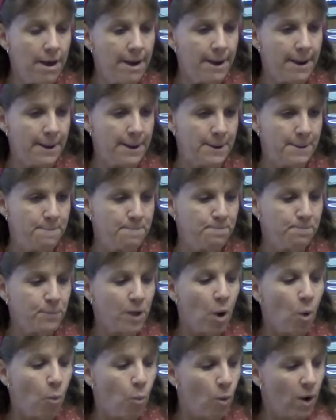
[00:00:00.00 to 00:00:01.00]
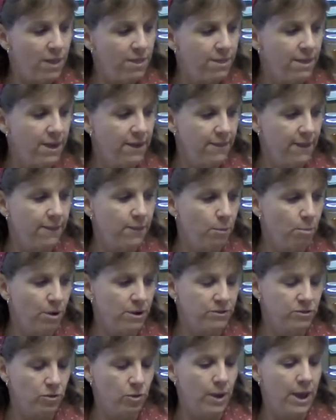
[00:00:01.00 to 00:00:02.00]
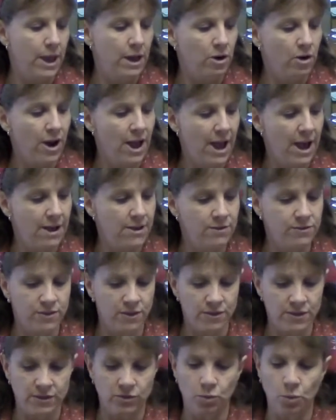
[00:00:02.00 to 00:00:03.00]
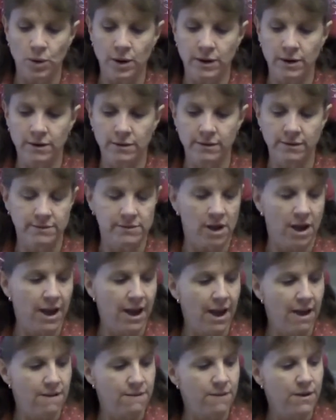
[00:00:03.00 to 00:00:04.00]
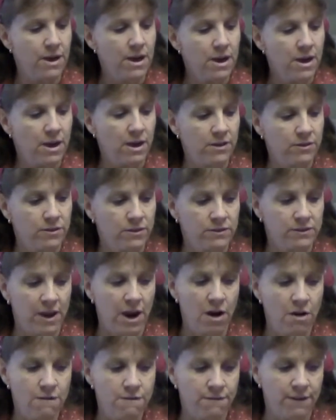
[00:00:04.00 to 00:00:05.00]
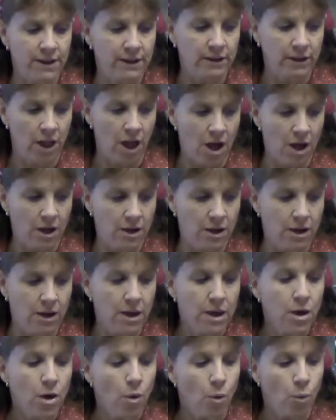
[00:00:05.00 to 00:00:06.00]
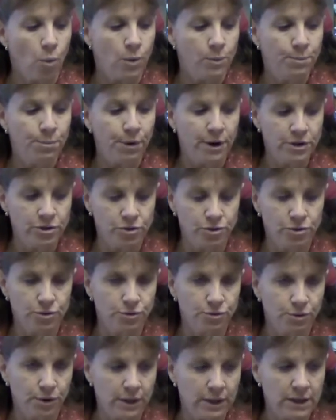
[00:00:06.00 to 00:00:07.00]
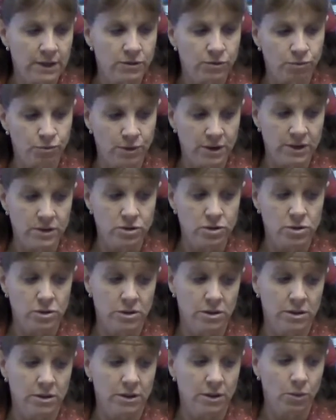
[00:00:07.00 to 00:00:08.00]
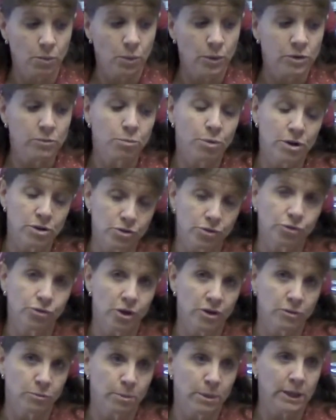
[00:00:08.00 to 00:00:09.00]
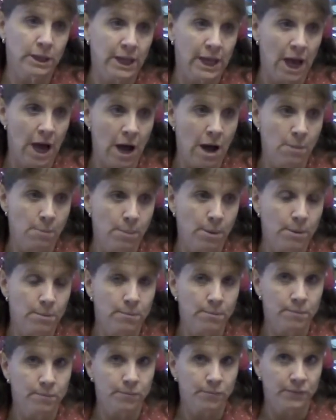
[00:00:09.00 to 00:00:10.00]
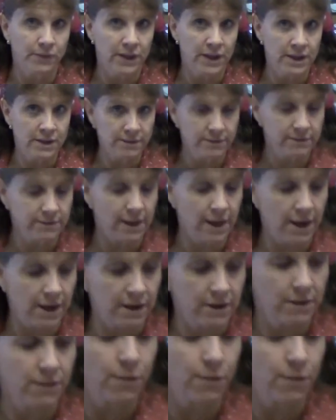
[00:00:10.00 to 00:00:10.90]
One thing that the Presto canner has that this one does not have is this air vent lock. When pressure is reached, when the pressure starts building up inside